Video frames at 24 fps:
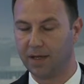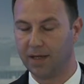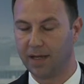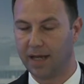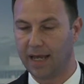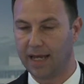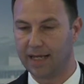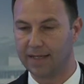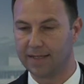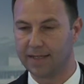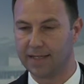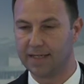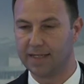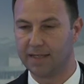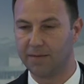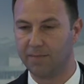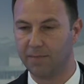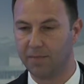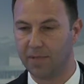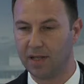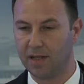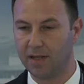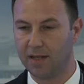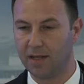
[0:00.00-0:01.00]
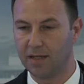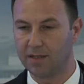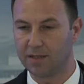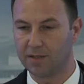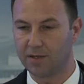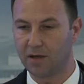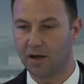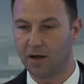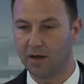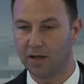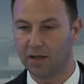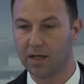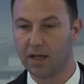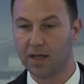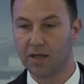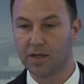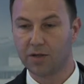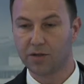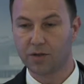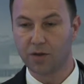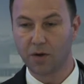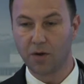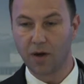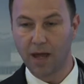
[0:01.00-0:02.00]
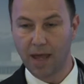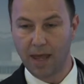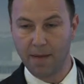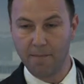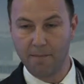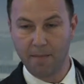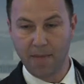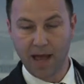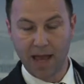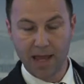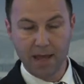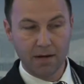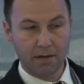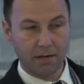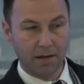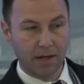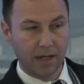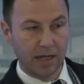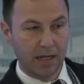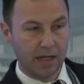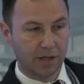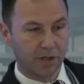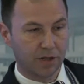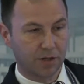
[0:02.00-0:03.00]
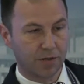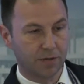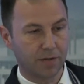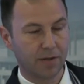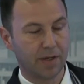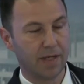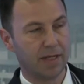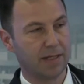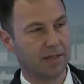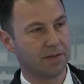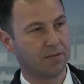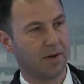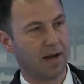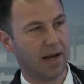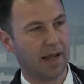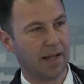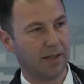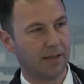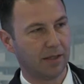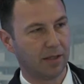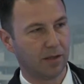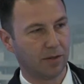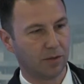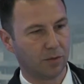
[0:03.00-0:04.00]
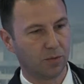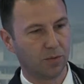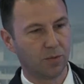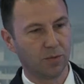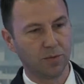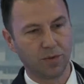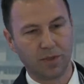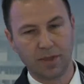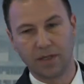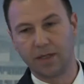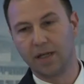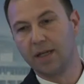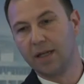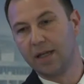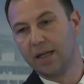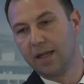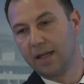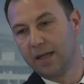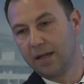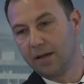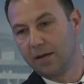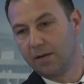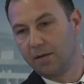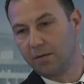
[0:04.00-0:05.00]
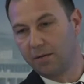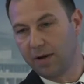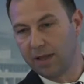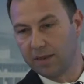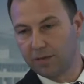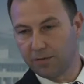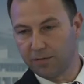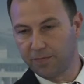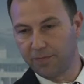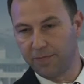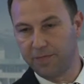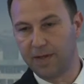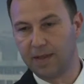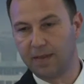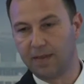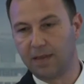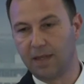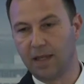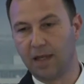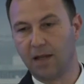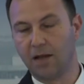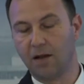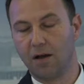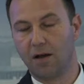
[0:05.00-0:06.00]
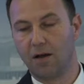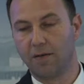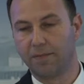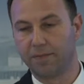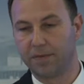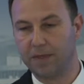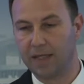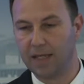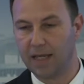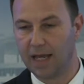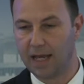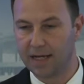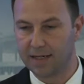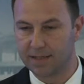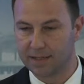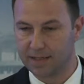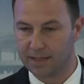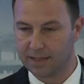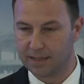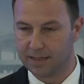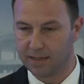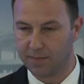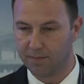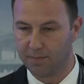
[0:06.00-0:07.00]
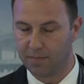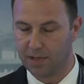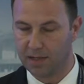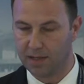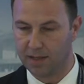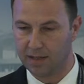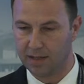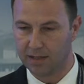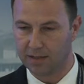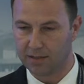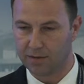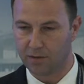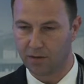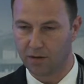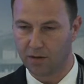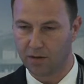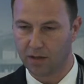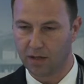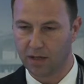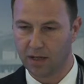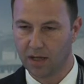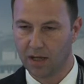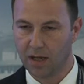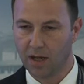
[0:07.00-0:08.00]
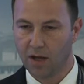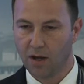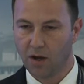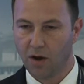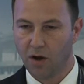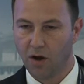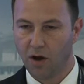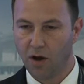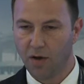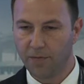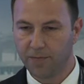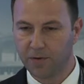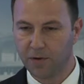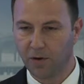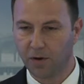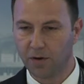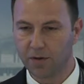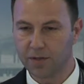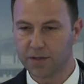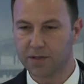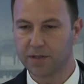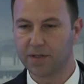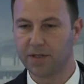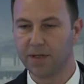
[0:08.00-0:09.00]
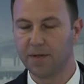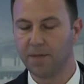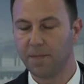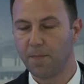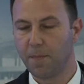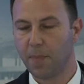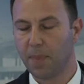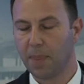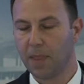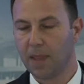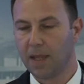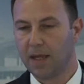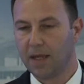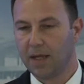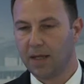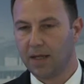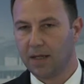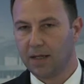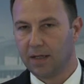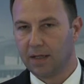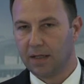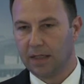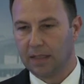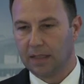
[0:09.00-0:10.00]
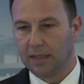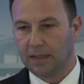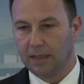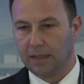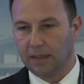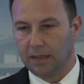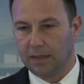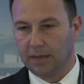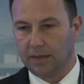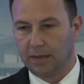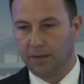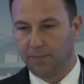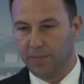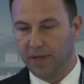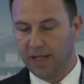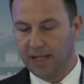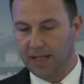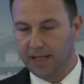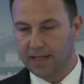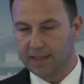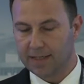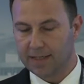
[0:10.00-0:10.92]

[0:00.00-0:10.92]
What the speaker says: existing building stock. So a major issue is related to the retrofitting of the existing building stock. Of course, the building